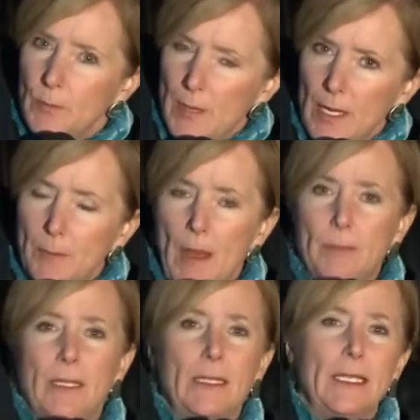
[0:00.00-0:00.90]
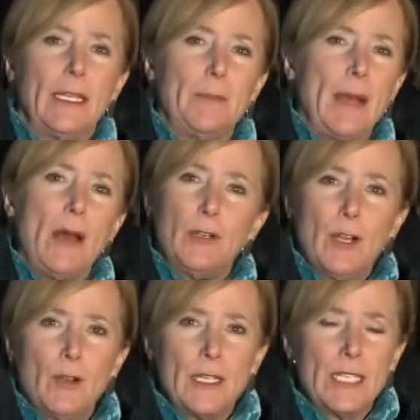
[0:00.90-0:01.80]
speak publicly about
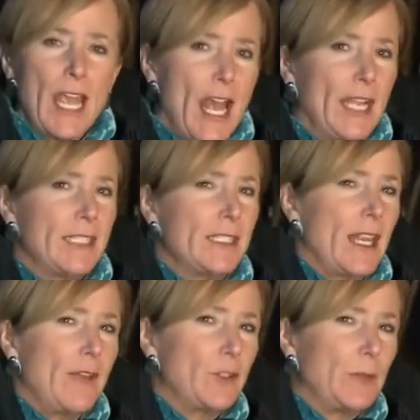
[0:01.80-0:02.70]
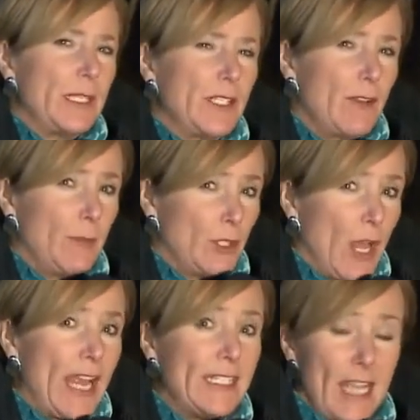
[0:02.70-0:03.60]
her attack until after police are able
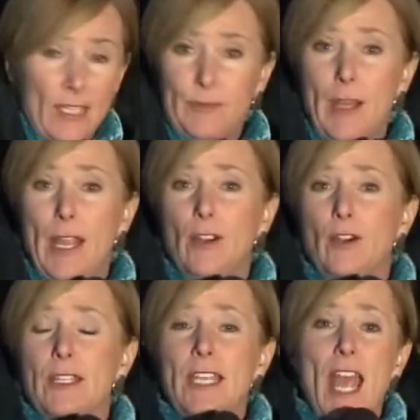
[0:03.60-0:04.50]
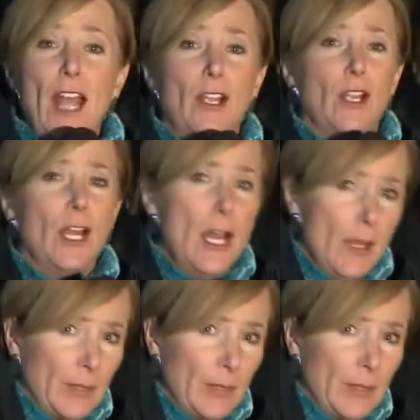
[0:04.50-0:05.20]
to identify her attacker.